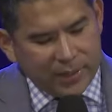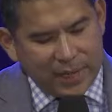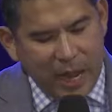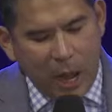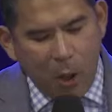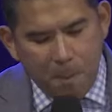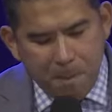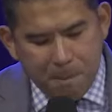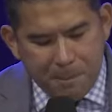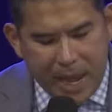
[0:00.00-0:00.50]

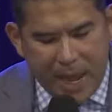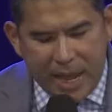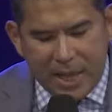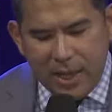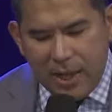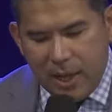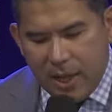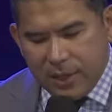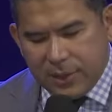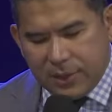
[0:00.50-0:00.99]
Now make
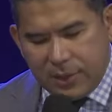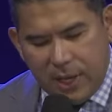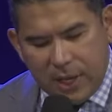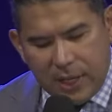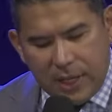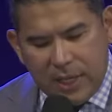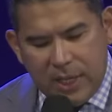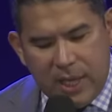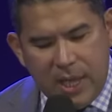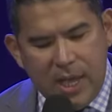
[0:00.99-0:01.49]
us a
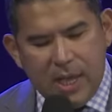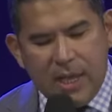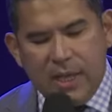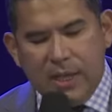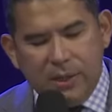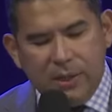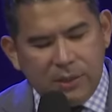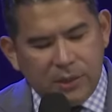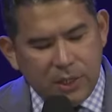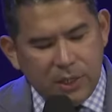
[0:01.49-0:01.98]

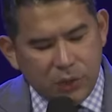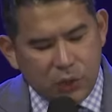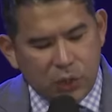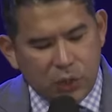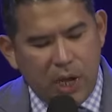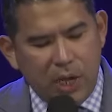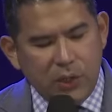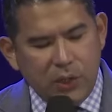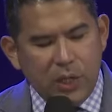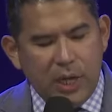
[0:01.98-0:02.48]
king to
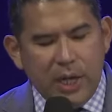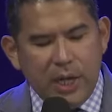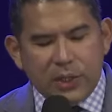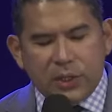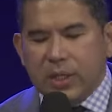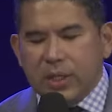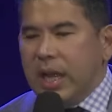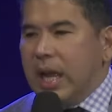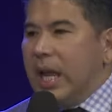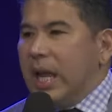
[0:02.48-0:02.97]
judge
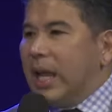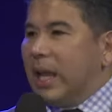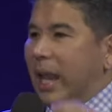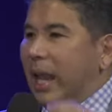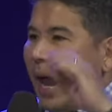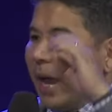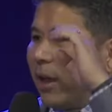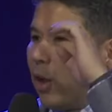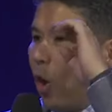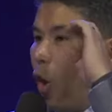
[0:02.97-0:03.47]
us
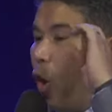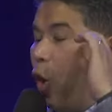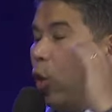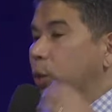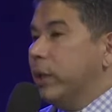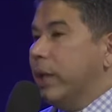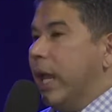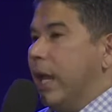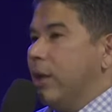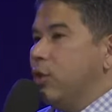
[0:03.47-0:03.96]
like all
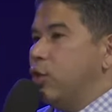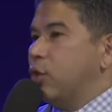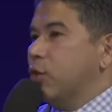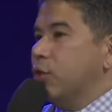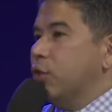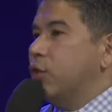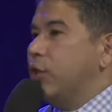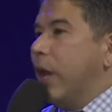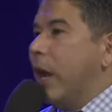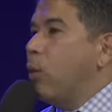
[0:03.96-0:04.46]

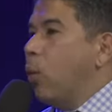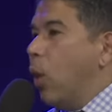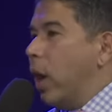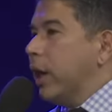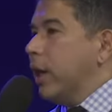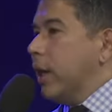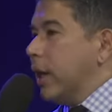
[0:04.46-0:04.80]
nations. They wanted a